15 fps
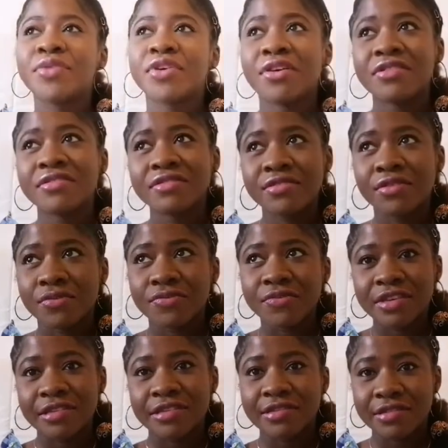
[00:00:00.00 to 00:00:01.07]
because
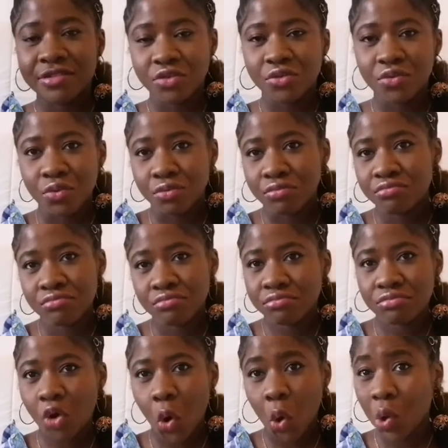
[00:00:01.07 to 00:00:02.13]
of this, you know,
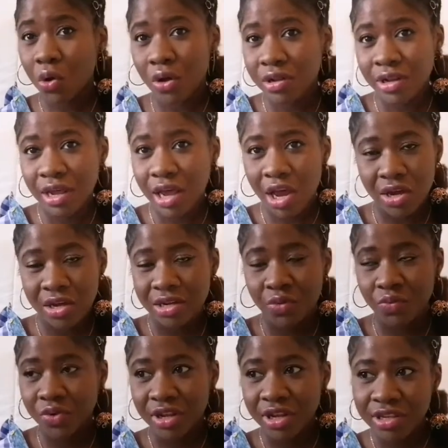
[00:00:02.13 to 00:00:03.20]
ungodly hour
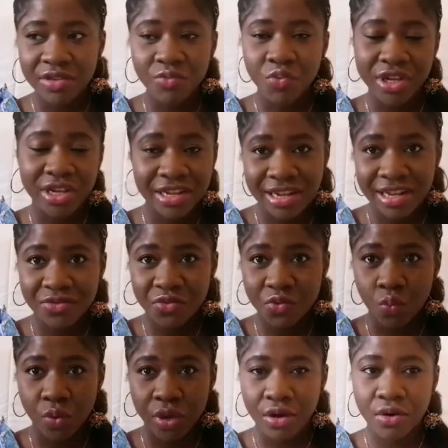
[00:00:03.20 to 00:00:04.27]
that we need we needed
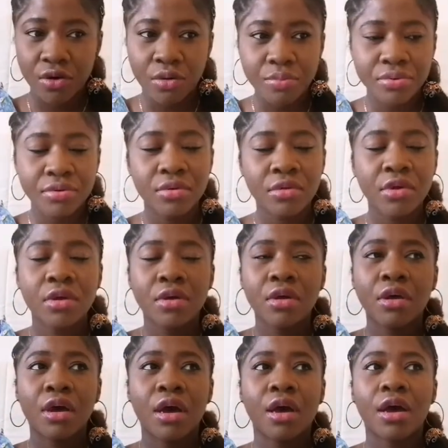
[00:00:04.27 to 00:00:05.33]
to wake up,
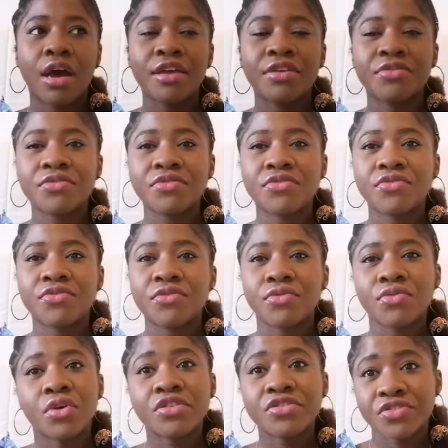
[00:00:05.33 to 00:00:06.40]
I used
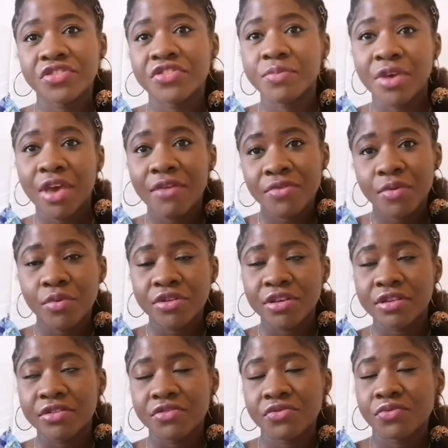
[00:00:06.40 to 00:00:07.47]
to not just me,
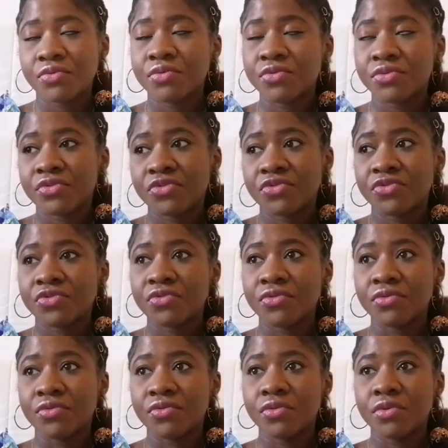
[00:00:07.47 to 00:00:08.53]
everybody in the school used
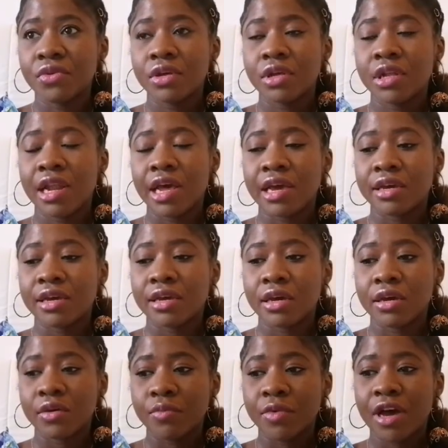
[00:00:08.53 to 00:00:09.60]
to like
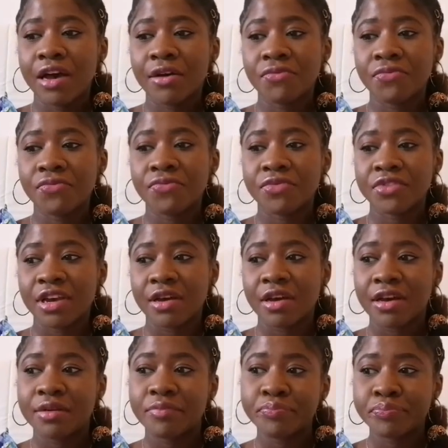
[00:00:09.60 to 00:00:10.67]
um, have their